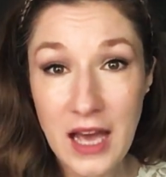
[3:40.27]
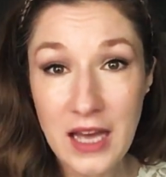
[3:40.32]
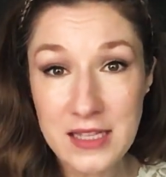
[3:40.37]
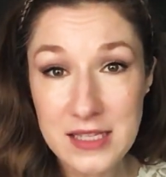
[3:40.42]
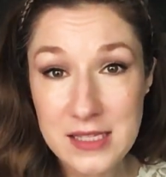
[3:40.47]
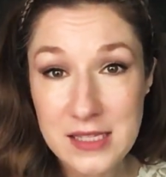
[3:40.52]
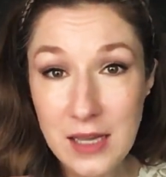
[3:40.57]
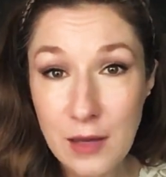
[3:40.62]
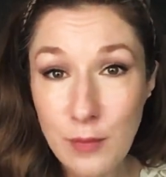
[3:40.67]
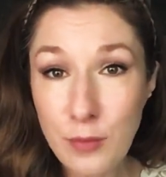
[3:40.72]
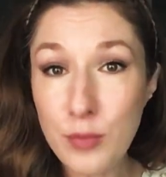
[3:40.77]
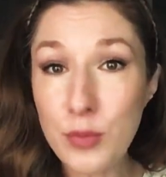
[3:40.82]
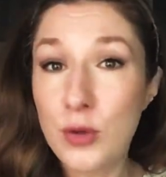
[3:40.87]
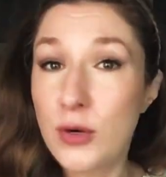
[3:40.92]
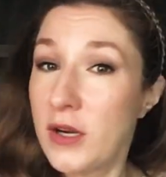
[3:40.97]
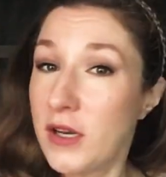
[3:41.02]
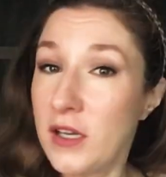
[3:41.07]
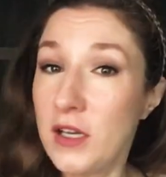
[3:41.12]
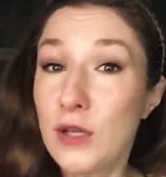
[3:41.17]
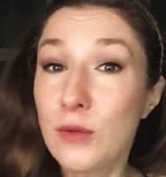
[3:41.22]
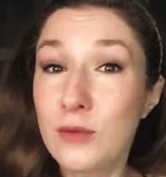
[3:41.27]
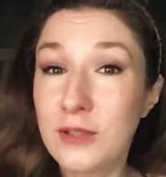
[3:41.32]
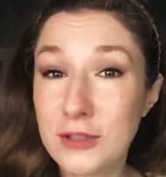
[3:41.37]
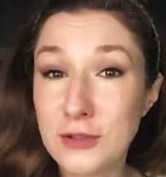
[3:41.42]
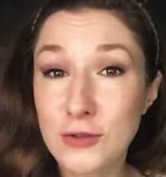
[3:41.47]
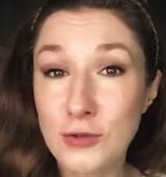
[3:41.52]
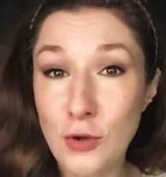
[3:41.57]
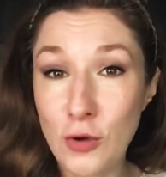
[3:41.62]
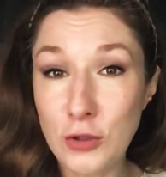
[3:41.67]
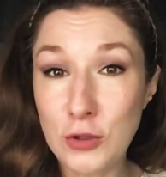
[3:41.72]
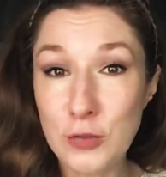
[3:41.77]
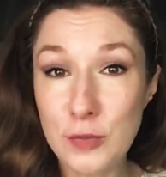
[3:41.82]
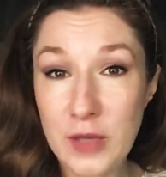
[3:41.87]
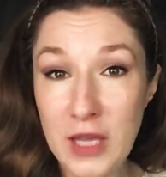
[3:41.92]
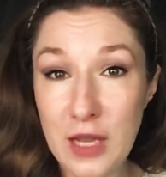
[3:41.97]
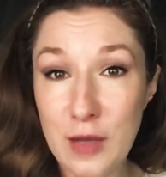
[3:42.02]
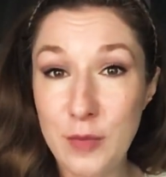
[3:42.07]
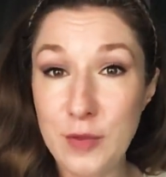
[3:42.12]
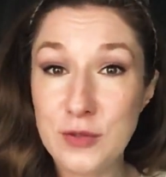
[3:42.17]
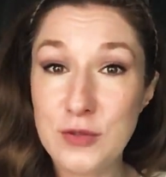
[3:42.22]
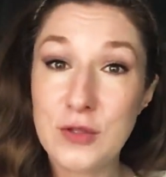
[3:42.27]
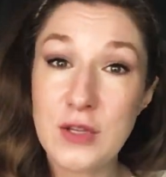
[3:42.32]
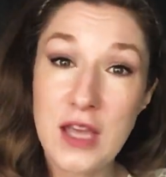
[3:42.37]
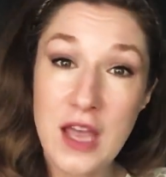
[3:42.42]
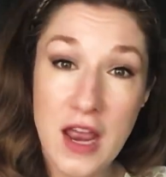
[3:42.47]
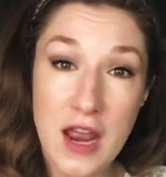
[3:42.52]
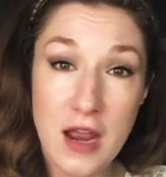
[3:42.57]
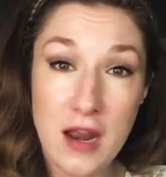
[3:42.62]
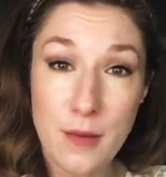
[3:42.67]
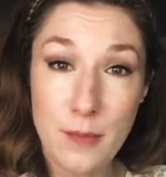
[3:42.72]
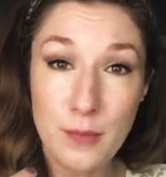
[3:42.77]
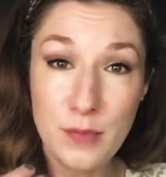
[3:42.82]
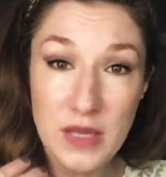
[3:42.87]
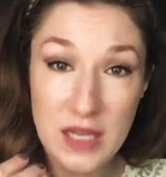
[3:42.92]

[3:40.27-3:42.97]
at some point you will not be able to care